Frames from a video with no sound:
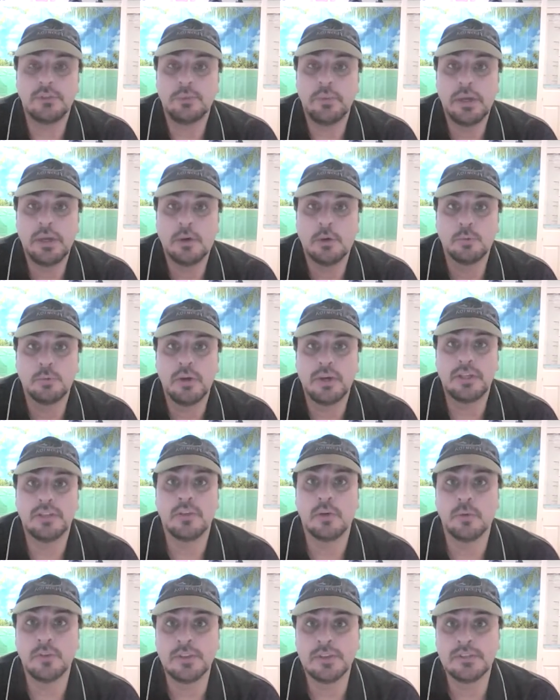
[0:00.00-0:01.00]
You may already
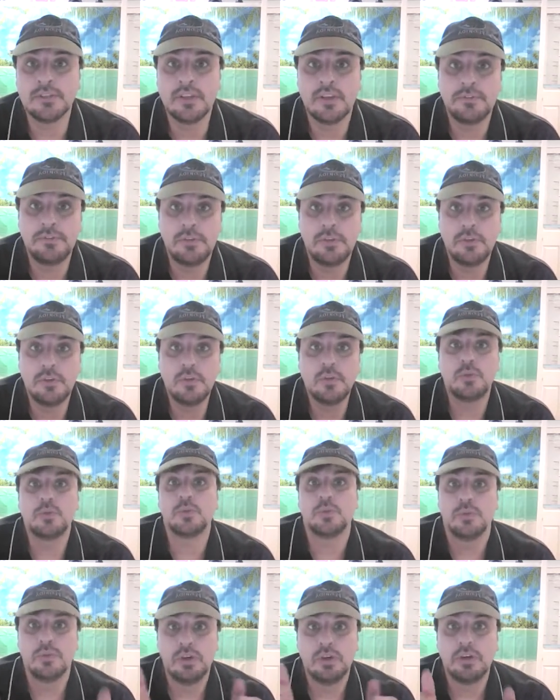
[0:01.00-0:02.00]
know this, and if you
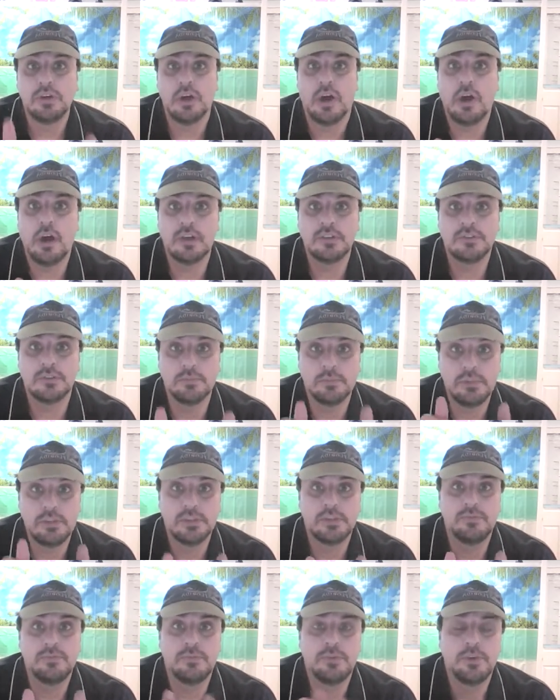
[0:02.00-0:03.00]
do, awesome,
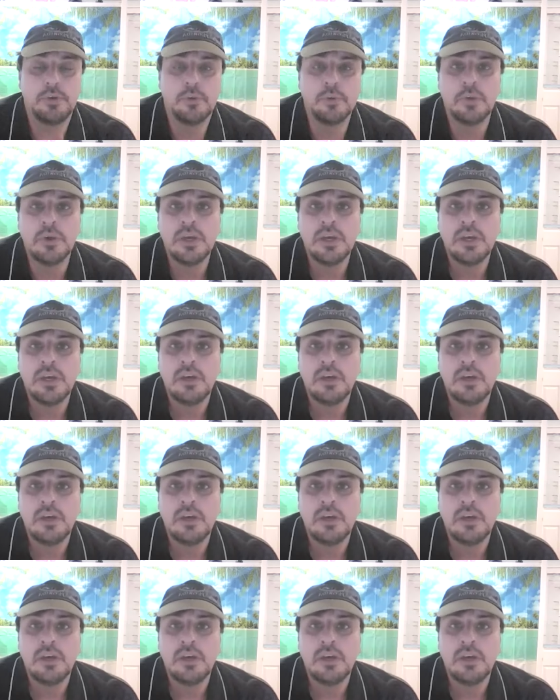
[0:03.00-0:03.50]
good for you.